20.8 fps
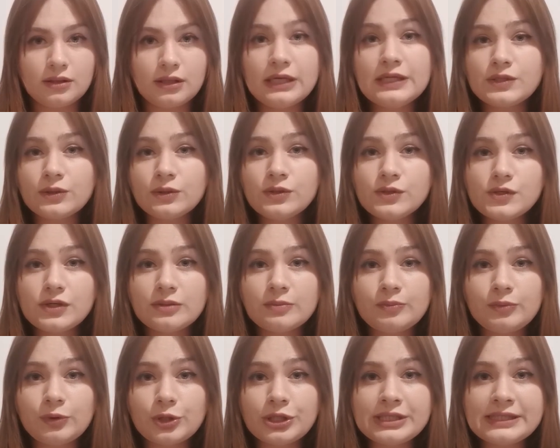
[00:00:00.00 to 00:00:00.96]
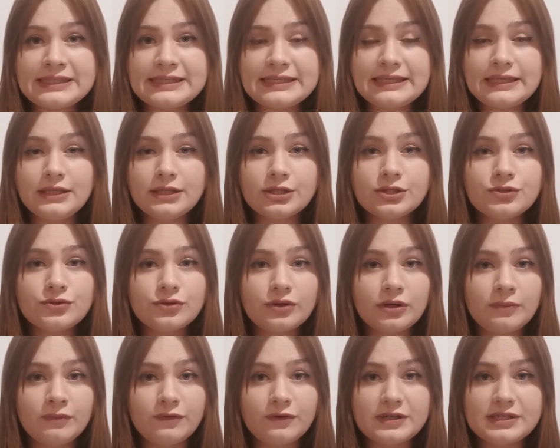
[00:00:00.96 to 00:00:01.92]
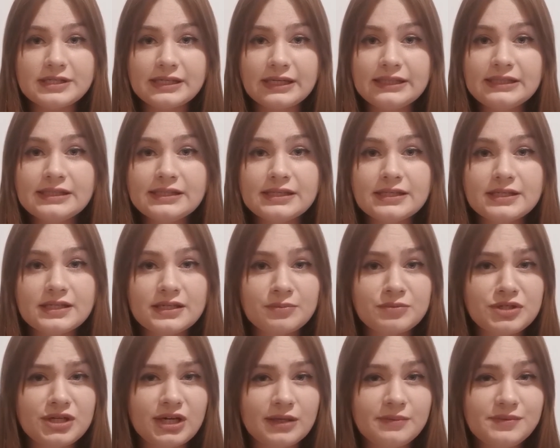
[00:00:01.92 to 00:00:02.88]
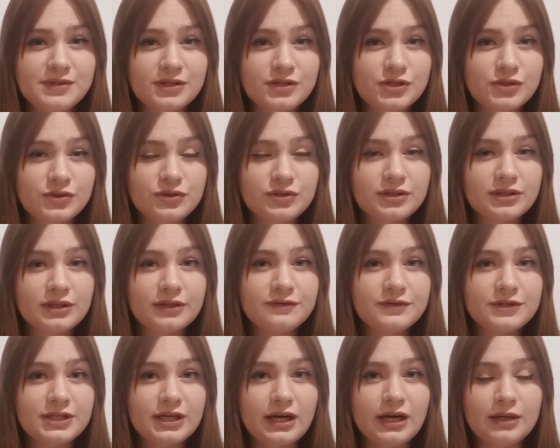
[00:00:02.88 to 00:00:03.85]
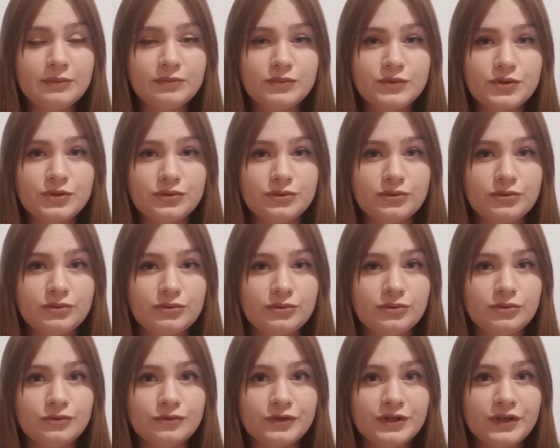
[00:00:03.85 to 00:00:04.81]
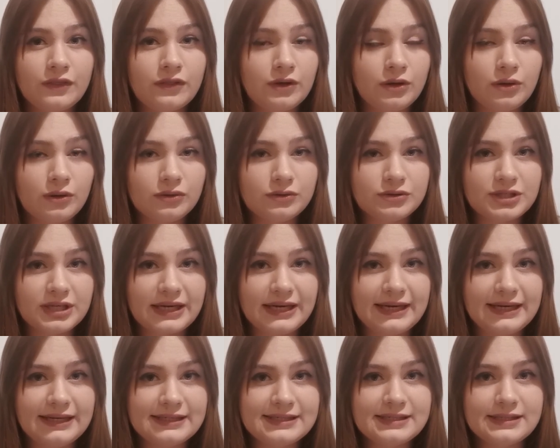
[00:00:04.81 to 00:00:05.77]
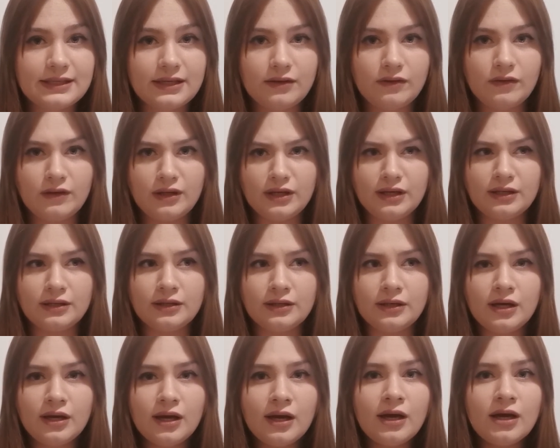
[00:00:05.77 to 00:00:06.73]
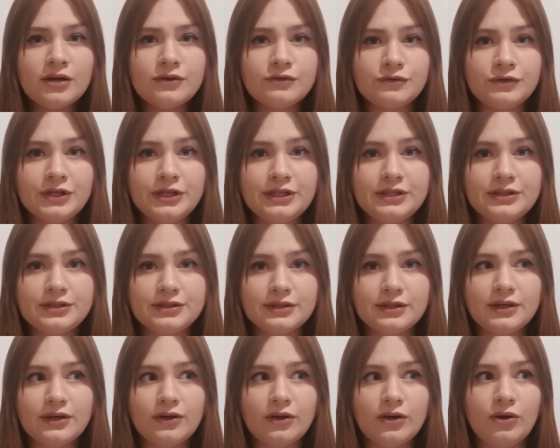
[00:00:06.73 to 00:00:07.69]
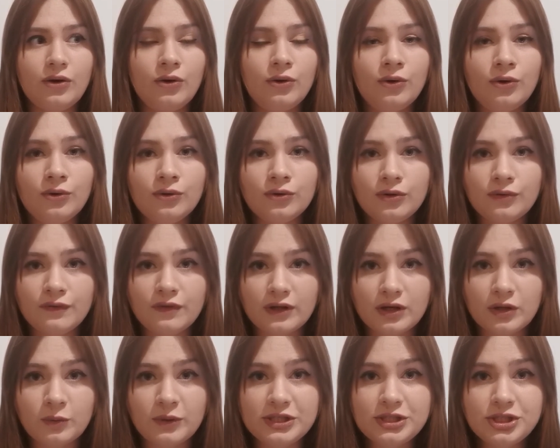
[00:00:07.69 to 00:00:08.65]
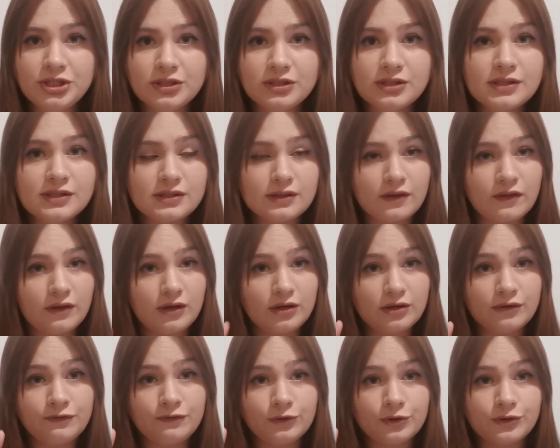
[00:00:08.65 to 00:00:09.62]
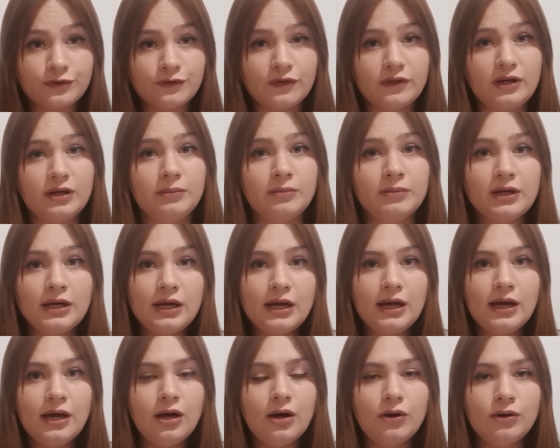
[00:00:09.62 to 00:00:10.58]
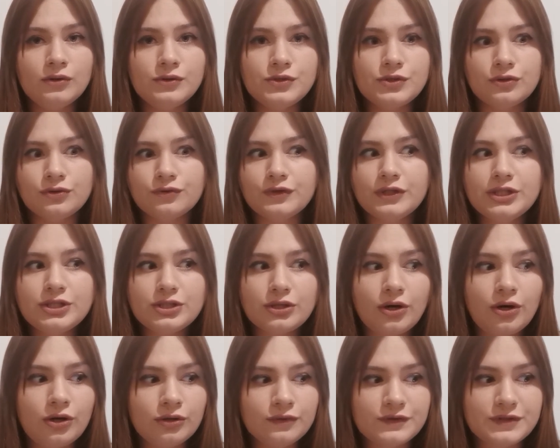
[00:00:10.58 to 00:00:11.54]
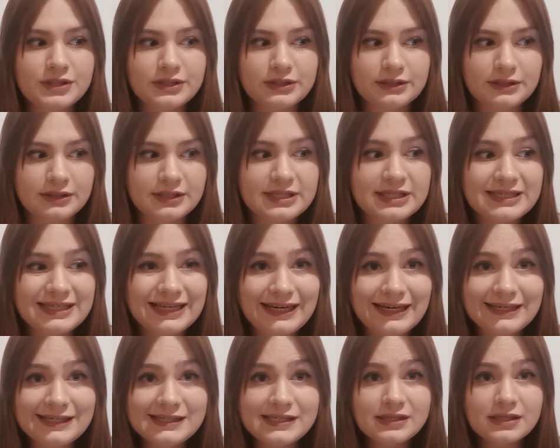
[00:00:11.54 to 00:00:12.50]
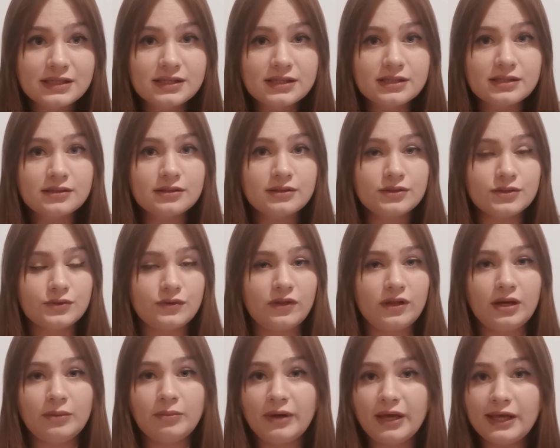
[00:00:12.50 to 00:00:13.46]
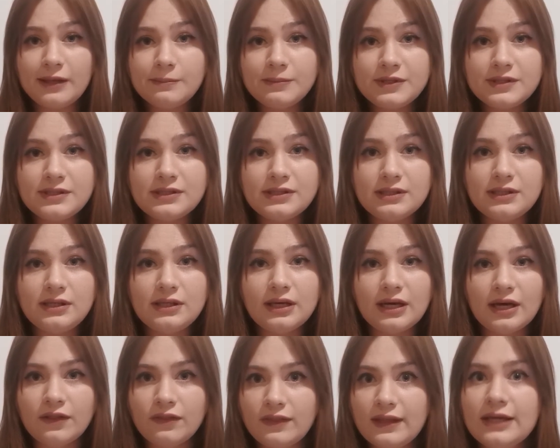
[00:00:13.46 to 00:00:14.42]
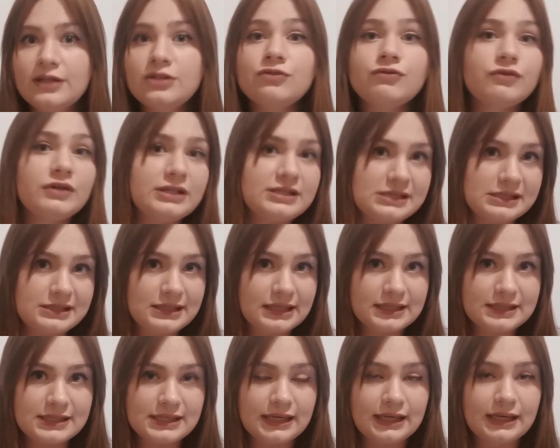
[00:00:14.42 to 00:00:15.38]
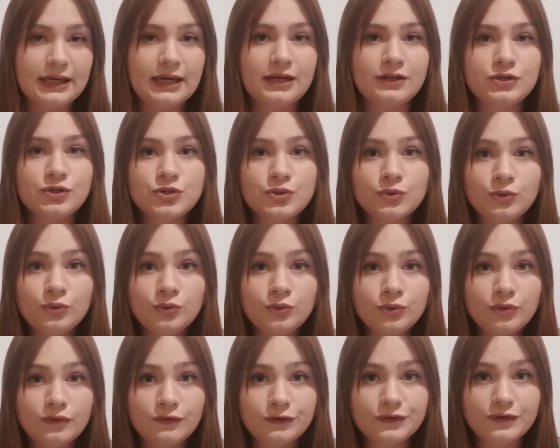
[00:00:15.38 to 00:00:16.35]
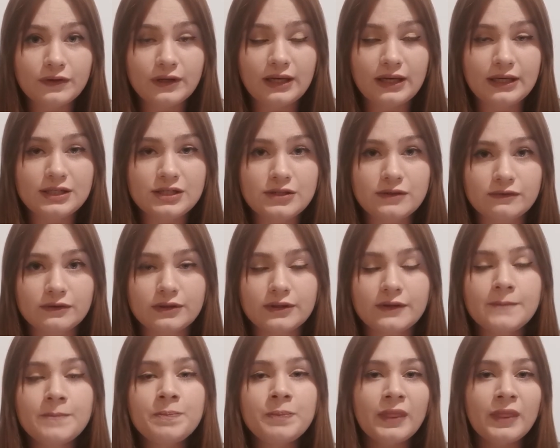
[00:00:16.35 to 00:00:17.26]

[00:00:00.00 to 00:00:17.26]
It's also important here to emphasize that sometimes it's not enough time to read the whole text and then read all of the questions. There are 4 of them. Also read all of the tasks to them, A, B, C, and then read the text again to look for the answer.